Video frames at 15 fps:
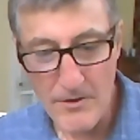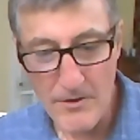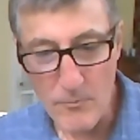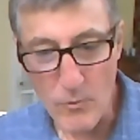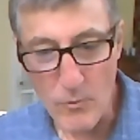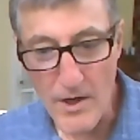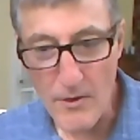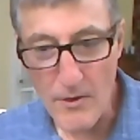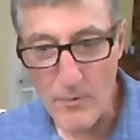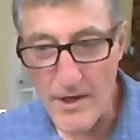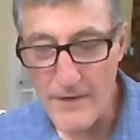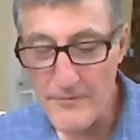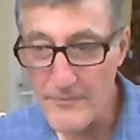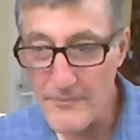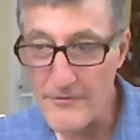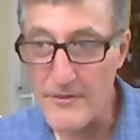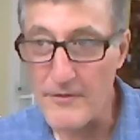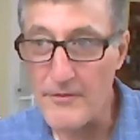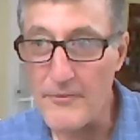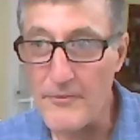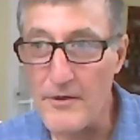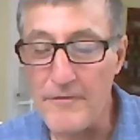WaterWatch, this is our
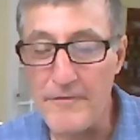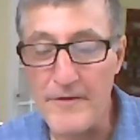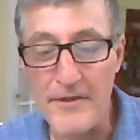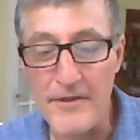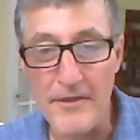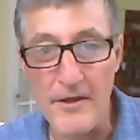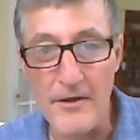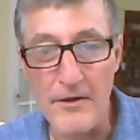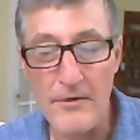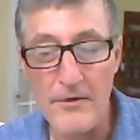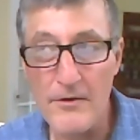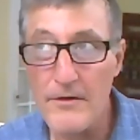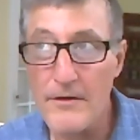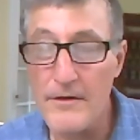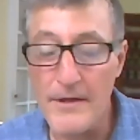35th year,